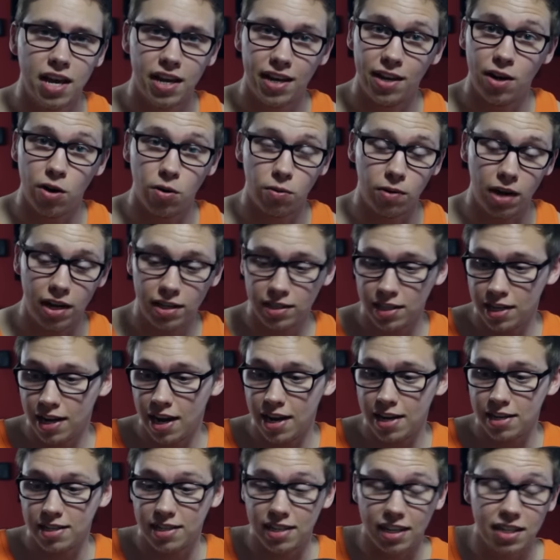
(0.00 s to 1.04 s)

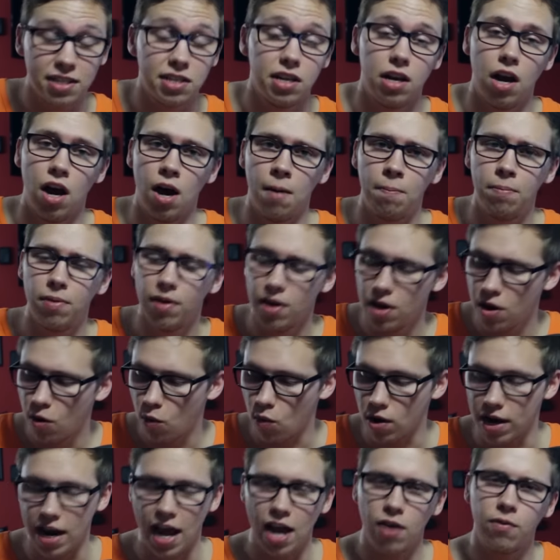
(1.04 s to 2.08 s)
1986 and up,
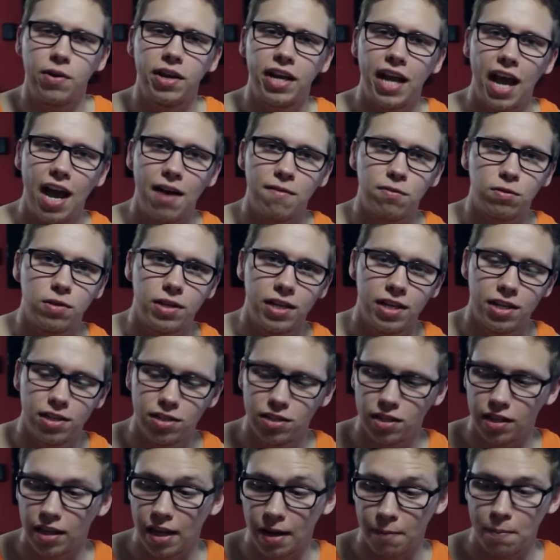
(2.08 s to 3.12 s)
what Henry Cavill
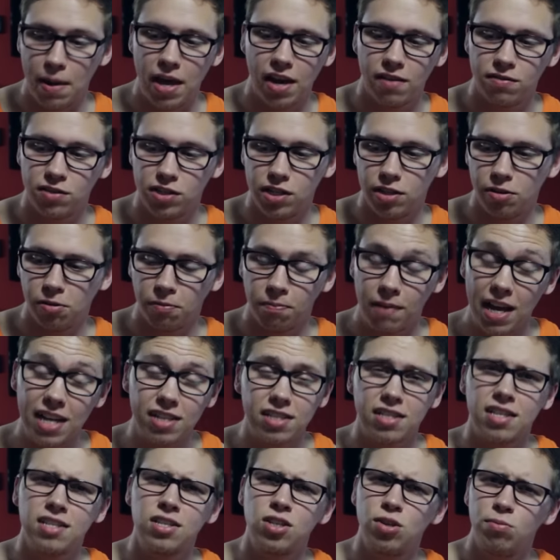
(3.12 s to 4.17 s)
is and like Man of Steel.
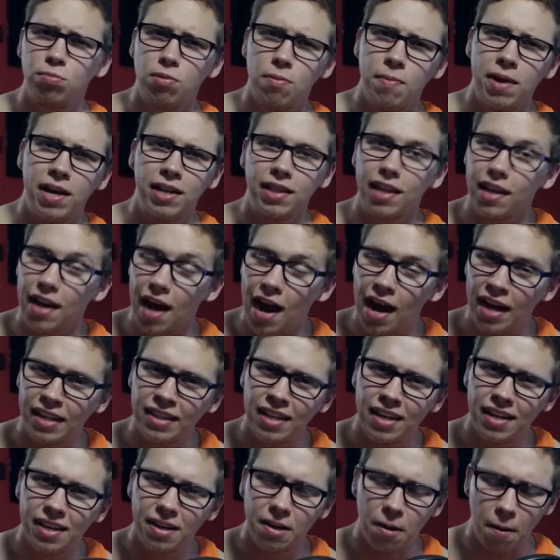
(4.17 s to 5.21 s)
That's the Superman that I
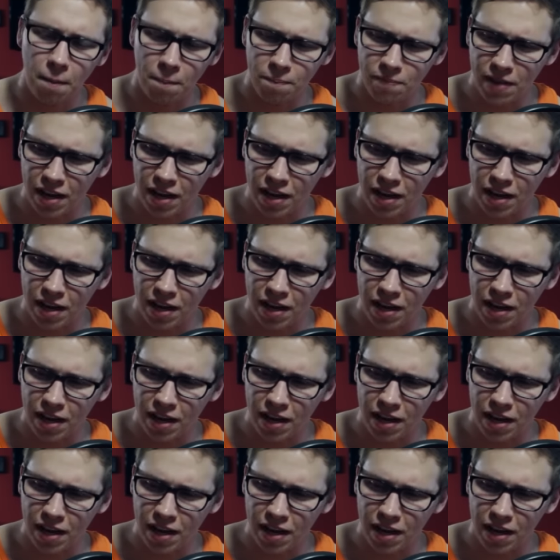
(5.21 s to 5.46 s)
like.